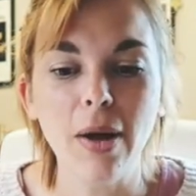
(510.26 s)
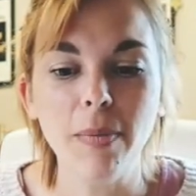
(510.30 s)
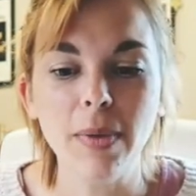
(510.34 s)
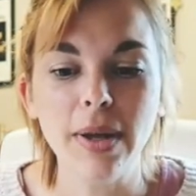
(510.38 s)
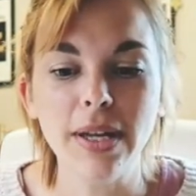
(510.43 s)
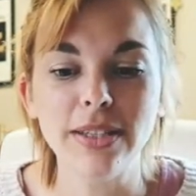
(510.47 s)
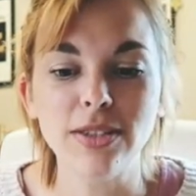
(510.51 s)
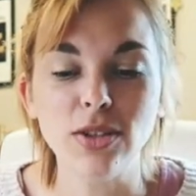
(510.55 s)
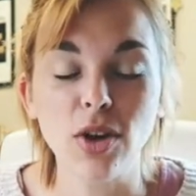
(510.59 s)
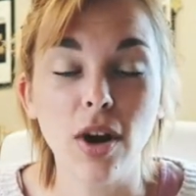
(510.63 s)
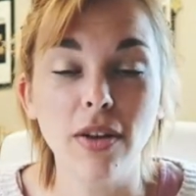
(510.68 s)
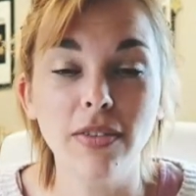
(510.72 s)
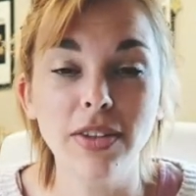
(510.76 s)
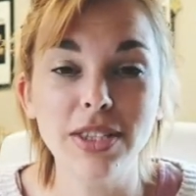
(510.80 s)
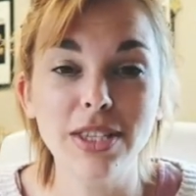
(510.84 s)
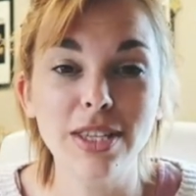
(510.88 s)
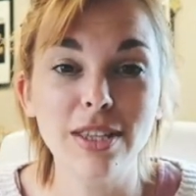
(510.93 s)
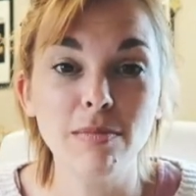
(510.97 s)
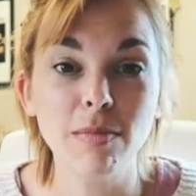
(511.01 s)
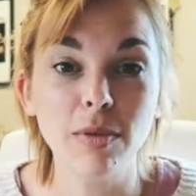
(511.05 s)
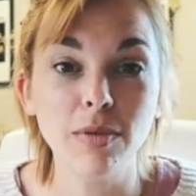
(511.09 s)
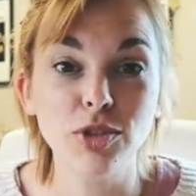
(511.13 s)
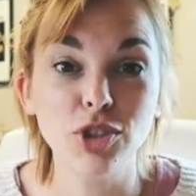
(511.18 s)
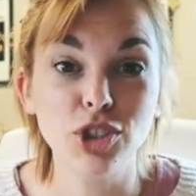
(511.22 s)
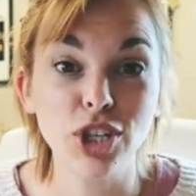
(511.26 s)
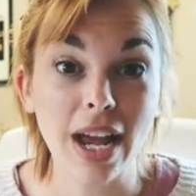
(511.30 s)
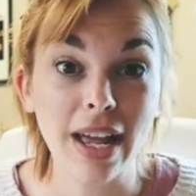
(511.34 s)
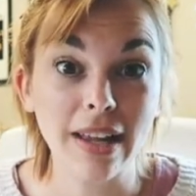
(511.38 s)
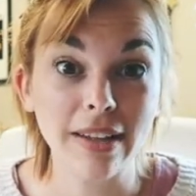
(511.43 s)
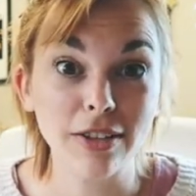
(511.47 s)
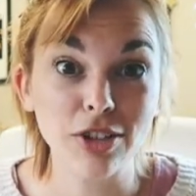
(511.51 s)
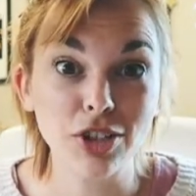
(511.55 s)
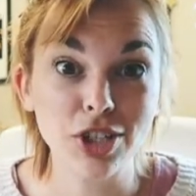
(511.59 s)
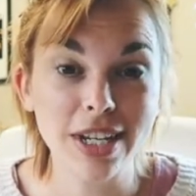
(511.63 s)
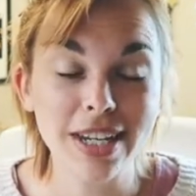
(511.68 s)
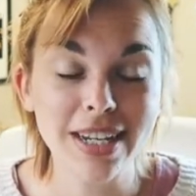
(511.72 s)
It's obviously the most
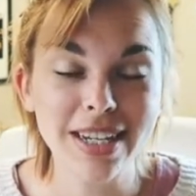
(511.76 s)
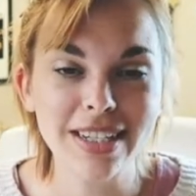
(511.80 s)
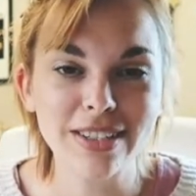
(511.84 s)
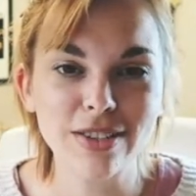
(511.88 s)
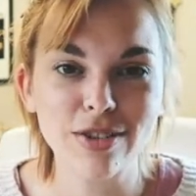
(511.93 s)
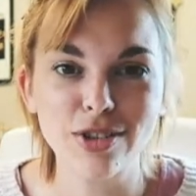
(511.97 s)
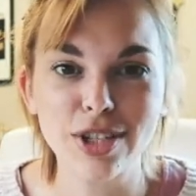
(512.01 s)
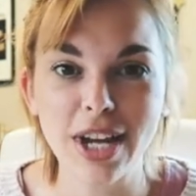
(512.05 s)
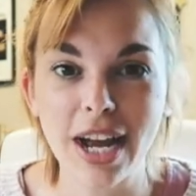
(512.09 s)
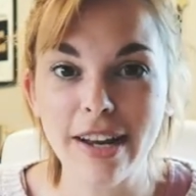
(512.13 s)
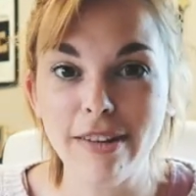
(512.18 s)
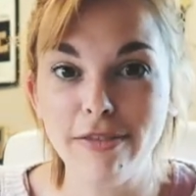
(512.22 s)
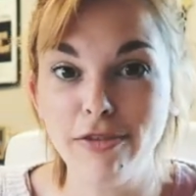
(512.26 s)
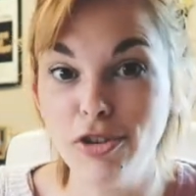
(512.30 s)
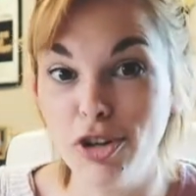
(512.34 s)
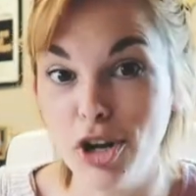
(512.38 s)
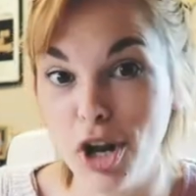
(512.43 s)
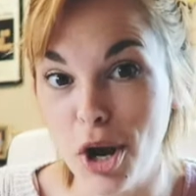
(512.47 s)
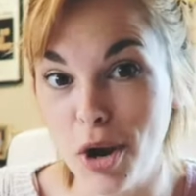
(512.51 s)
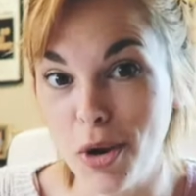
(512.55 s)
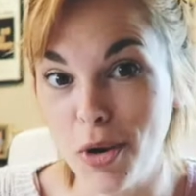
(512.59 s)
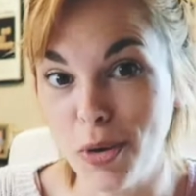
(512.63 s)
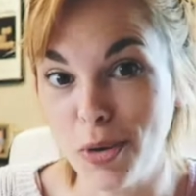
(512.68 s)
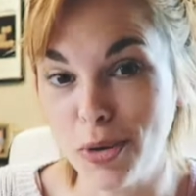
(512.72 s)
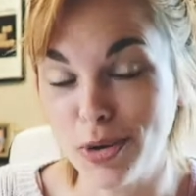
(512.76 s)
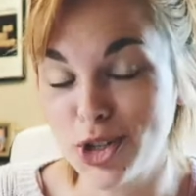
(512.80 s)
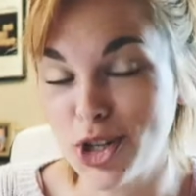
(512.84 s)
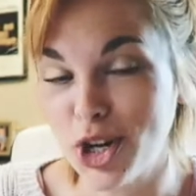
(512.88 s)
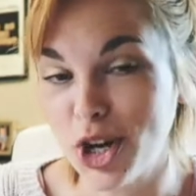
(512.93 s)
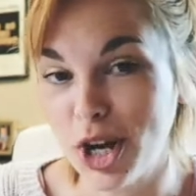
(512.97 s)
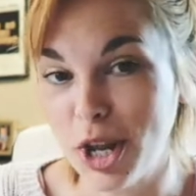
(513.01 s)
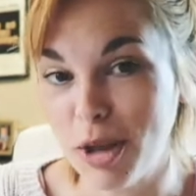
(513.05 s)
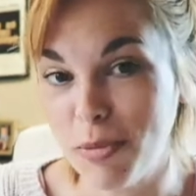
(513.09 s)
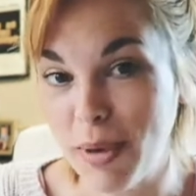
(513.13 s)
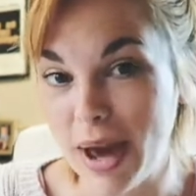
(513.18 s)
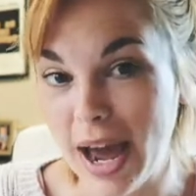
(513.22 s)
challenging because there's kind of no
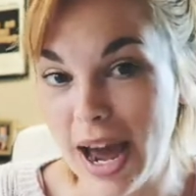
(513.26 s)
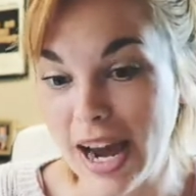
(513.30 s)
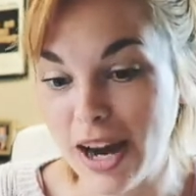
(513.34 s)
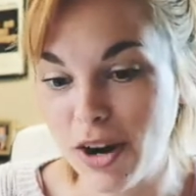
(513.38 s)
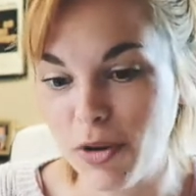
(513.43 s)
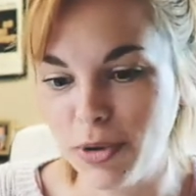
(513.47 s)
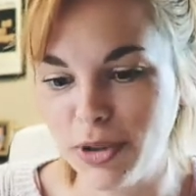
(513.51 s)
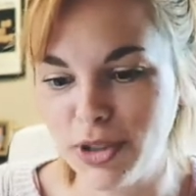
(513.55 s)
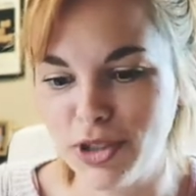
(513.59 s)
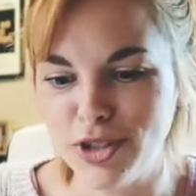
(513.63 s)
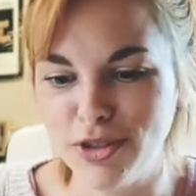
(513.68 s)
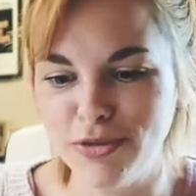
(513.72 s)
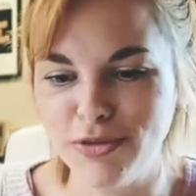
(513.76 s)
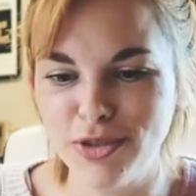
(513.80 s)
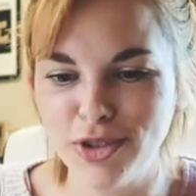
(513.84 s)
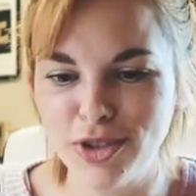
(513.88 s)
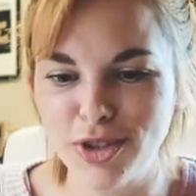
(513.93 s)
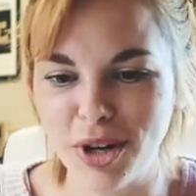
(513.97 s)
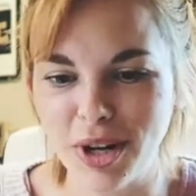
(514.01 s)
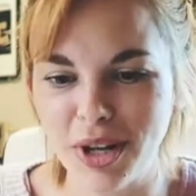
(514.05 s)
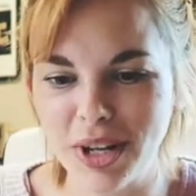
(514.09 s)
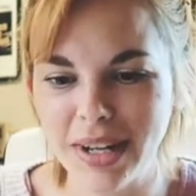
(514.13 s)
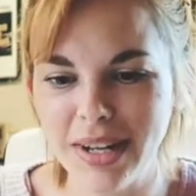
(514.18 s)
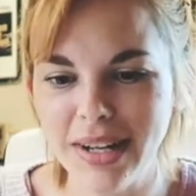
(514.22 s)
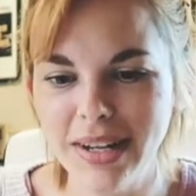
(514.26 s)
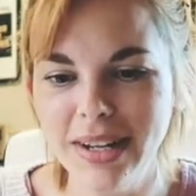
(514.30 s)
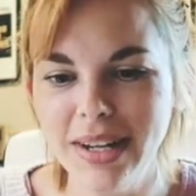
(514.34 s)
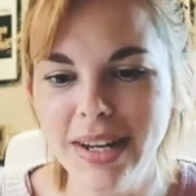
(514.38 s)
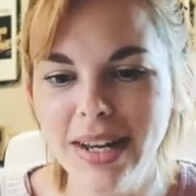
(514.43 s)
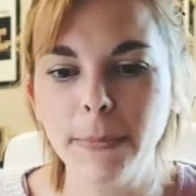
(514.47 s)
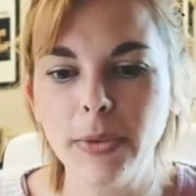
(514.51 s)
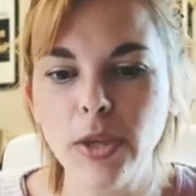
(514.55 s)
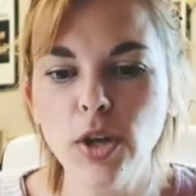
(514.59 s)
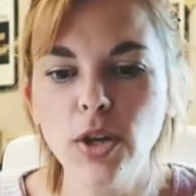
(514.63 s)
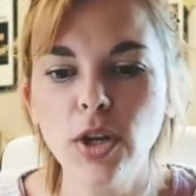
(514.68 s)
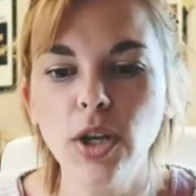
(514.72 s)
turning back once you've
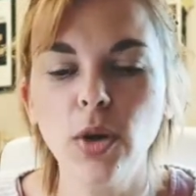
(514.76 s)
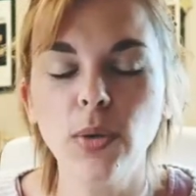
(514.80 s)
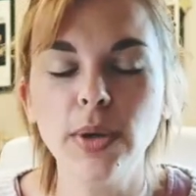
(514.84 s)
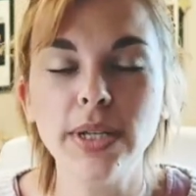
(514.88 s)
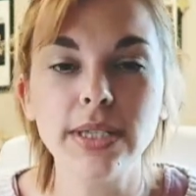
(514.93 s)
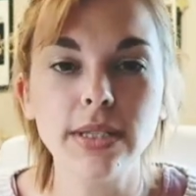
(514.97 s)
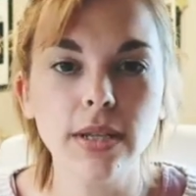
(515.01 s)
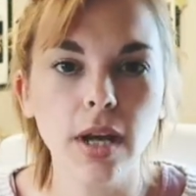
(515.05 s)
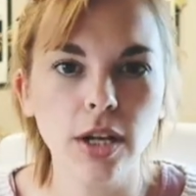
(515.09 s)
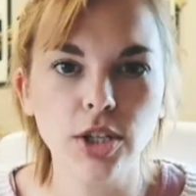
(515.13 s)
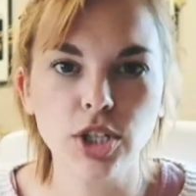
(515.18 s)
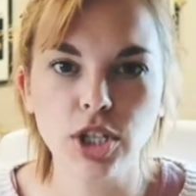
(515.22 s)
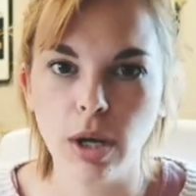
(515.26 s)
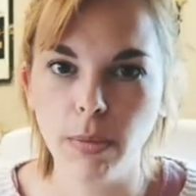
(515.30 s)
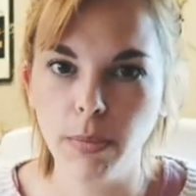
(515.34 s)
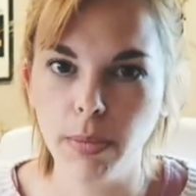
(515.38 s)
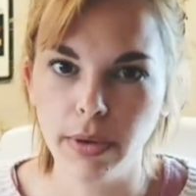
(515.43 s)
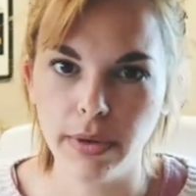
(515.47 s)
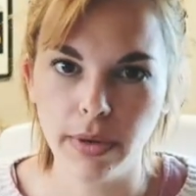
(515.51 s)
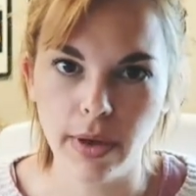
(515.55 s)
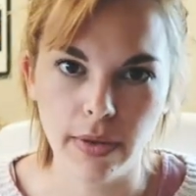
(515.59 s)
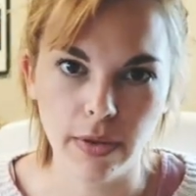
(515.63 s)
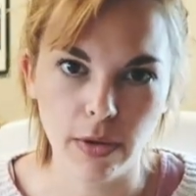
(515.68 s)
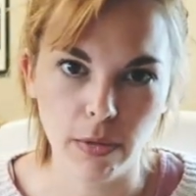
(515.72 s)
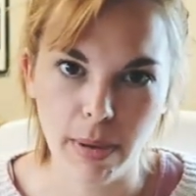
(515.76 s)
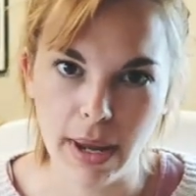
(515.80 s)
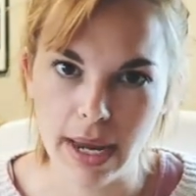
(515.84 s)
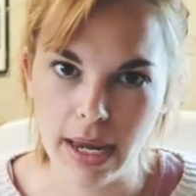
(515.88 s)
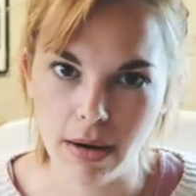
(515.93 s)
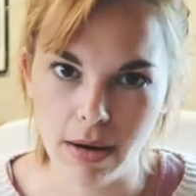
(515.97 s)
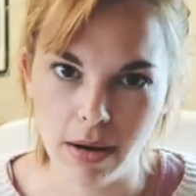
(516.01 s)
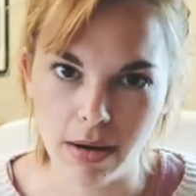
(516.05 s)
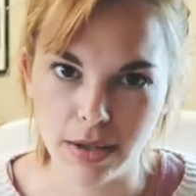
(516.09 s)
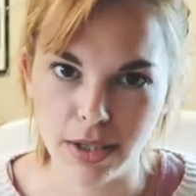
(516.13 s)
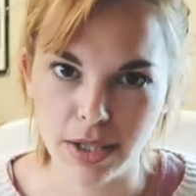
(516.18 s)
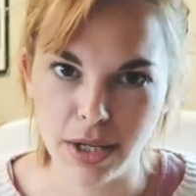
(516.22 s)
started. You can always touch up with other
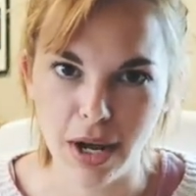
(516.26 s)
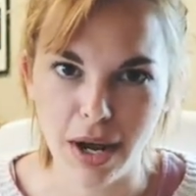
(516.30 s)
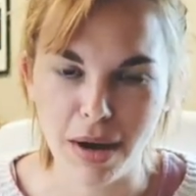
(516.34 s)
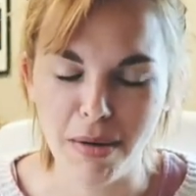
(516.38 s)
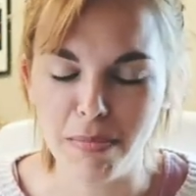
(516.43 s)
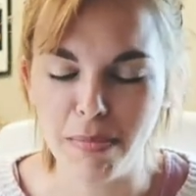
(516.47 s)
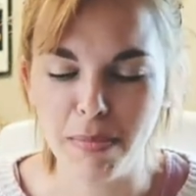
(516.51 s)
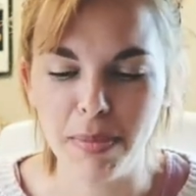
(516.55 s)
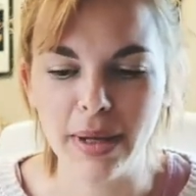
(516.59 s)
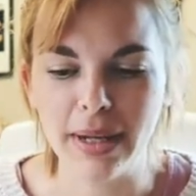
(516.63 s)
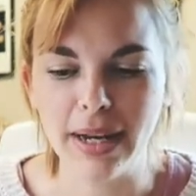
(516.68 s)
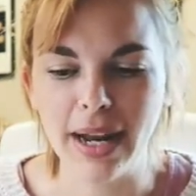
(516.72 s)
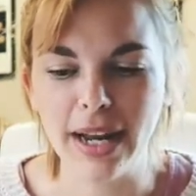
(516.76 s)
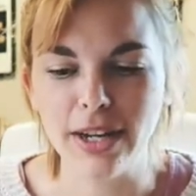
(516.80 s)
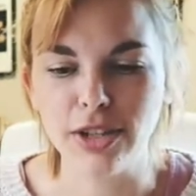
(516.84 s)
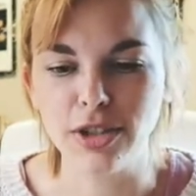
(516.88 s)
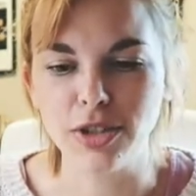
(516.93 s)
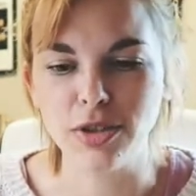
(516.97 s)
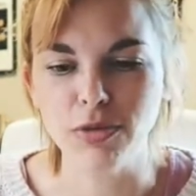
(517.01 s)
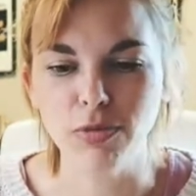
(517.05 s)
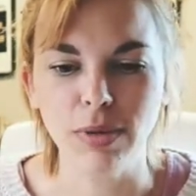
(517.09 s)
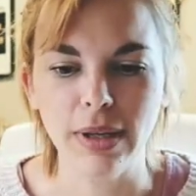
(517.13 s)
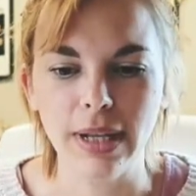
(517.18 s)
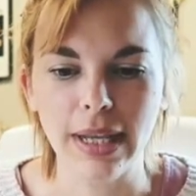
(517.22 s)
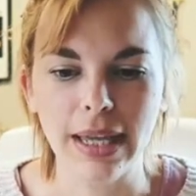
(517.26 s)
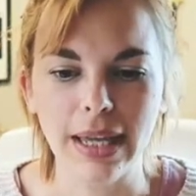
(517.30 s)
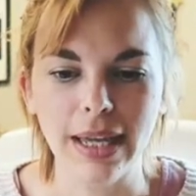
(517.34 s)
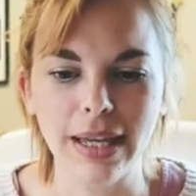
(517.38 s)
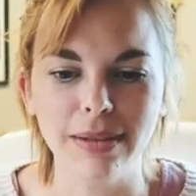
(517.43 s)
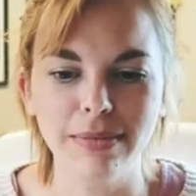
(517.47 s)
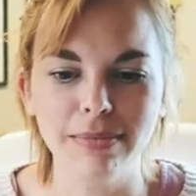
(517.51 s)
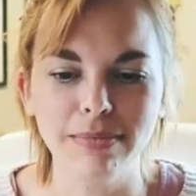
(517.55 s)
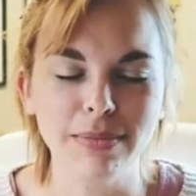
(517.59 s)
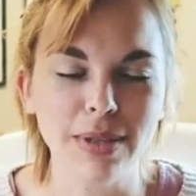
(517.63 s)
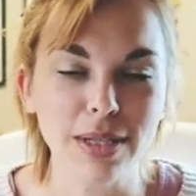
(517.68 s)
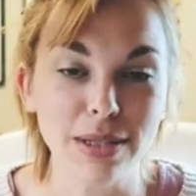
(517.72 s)
paint on top, but I just
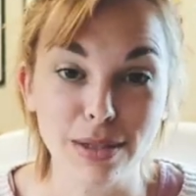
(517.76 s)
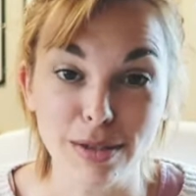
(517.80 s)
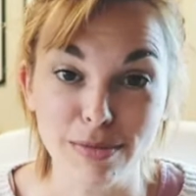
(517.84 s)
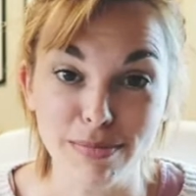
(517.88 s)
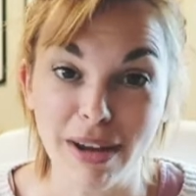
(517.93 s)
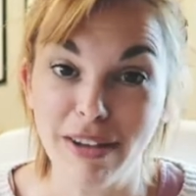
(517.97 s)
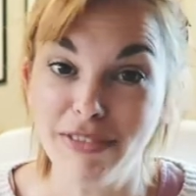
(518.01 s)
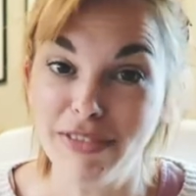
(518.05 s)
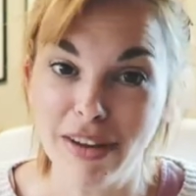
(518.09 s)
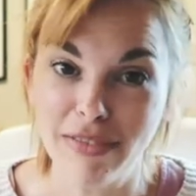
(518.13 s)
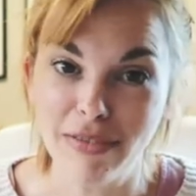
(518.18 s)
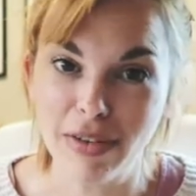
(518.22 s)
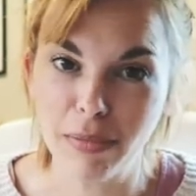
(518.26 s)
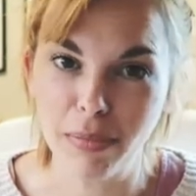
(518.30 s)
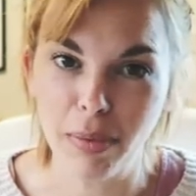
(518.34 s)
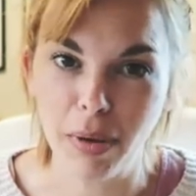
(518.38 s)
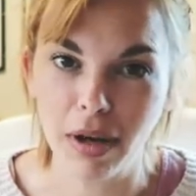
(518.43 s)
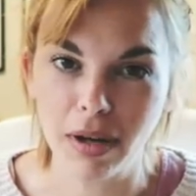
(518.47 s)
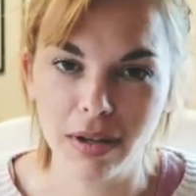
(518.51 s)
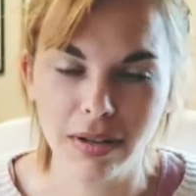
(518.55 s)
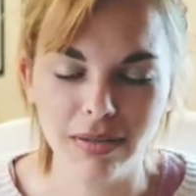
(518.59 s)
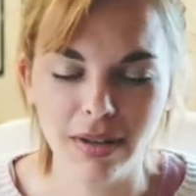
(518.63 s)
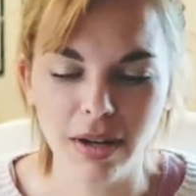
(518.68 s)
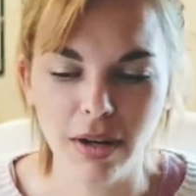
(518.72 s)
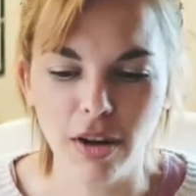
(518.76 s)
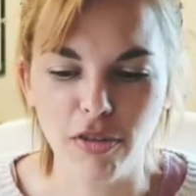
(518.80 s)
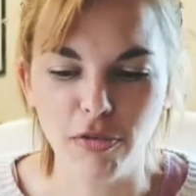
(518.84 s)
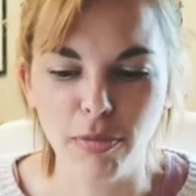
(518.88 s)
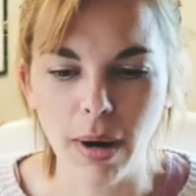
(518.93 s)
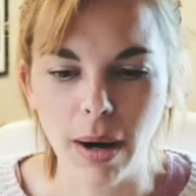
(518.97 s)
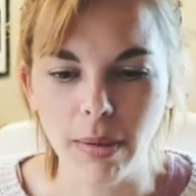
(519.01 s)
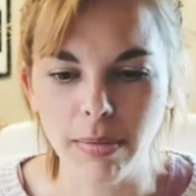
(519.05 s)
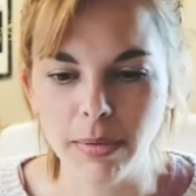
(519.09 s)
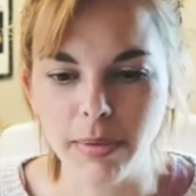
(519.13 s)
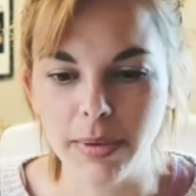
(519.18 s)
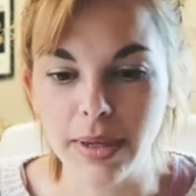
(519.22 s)
really, this is my favorite part of
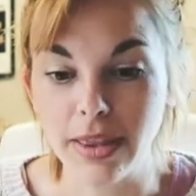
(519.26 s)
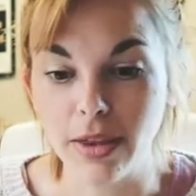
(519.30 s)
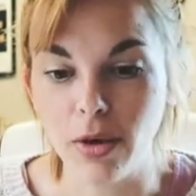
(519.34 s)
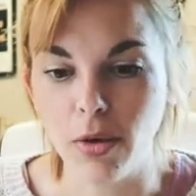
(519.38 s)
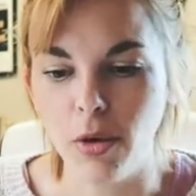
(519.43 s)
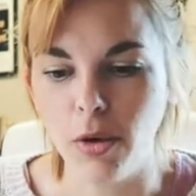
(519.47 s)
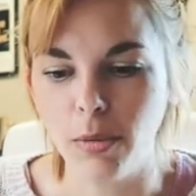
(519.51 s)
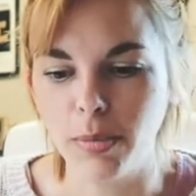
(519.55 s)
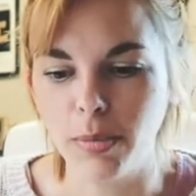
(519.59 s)
probably the whole